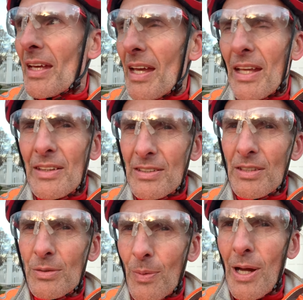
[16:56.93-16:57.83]
And this
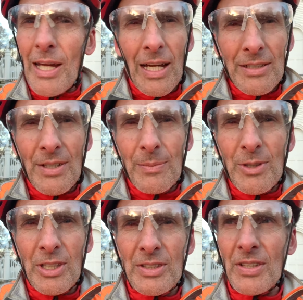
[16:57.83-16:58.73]
is why I jumped
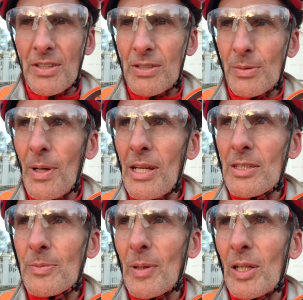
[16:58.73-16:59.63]
into this
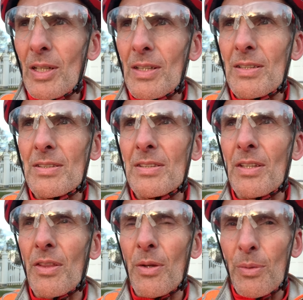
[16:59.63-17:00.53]
race because
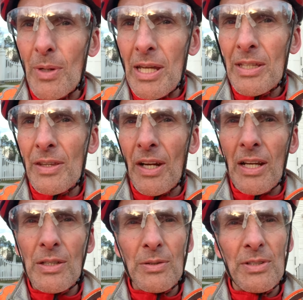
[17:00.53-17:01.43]
the way that I
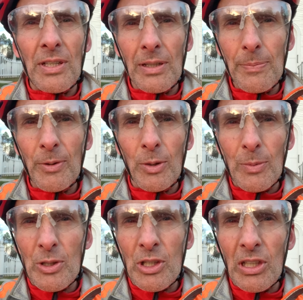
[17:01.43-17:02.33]
use the elliptical
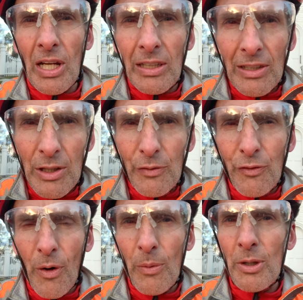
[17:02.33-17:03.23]
machine, I lean
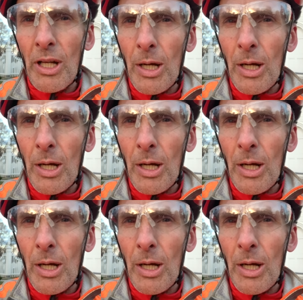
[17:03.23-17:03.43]
forward and